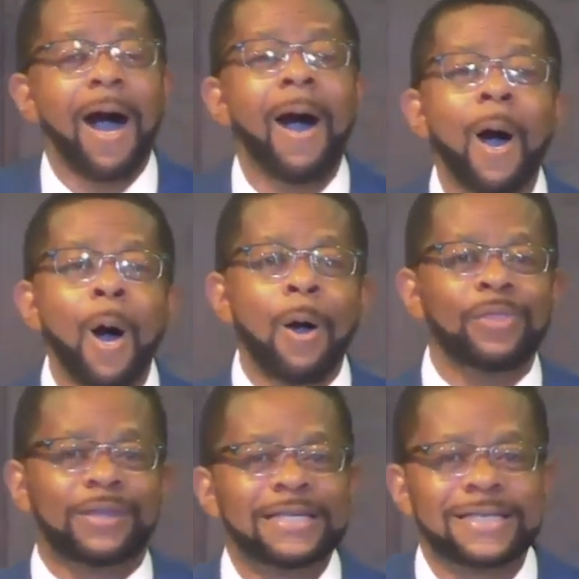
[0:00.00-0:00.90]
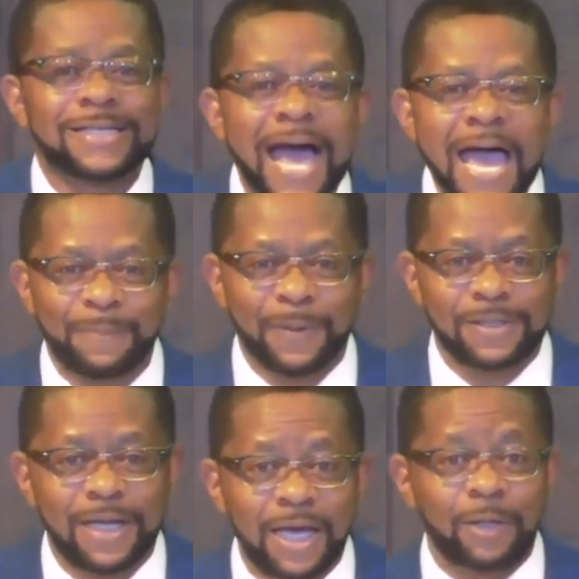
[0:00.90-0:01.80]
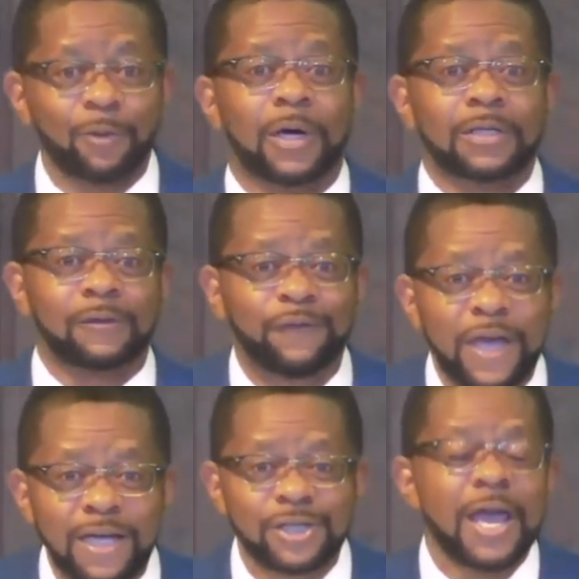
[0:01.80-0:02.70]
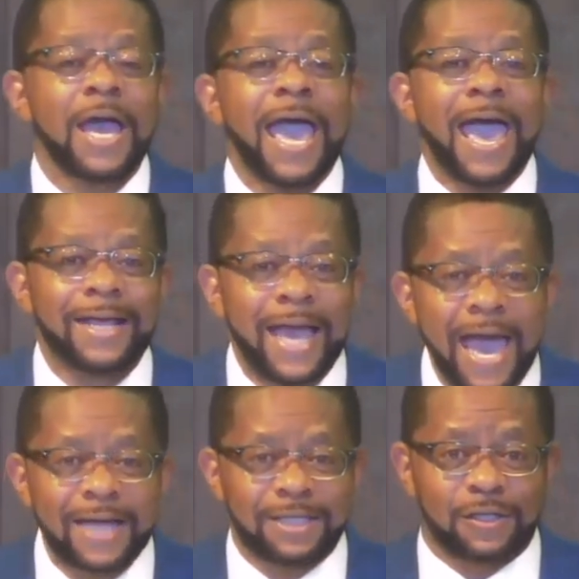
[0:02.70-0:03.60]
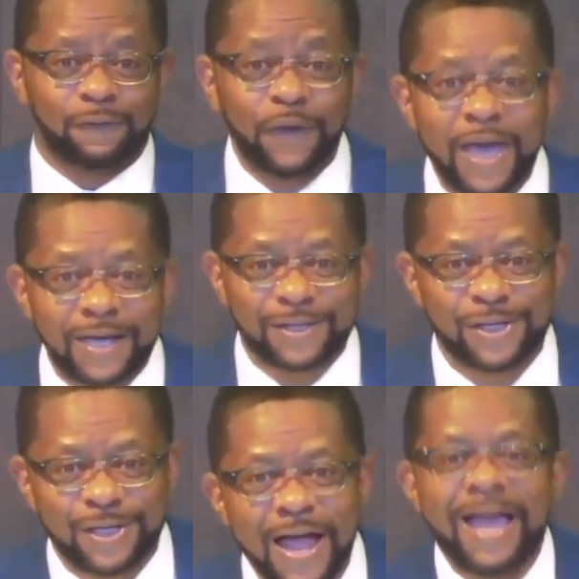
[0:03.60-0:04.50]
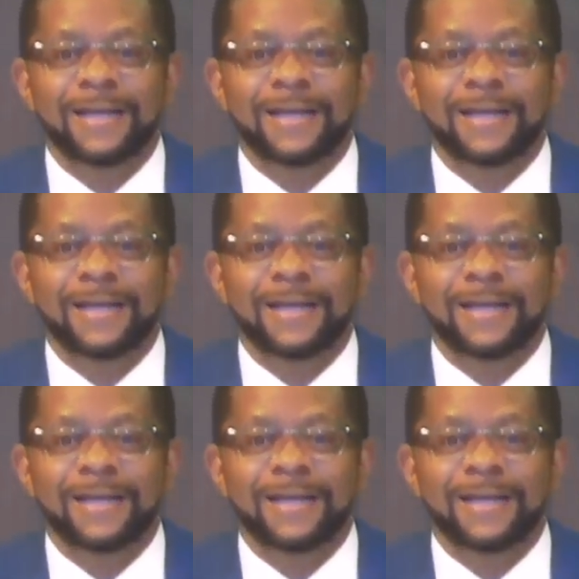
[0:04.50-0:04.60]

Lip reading: All the disciples did was fish and catch fish.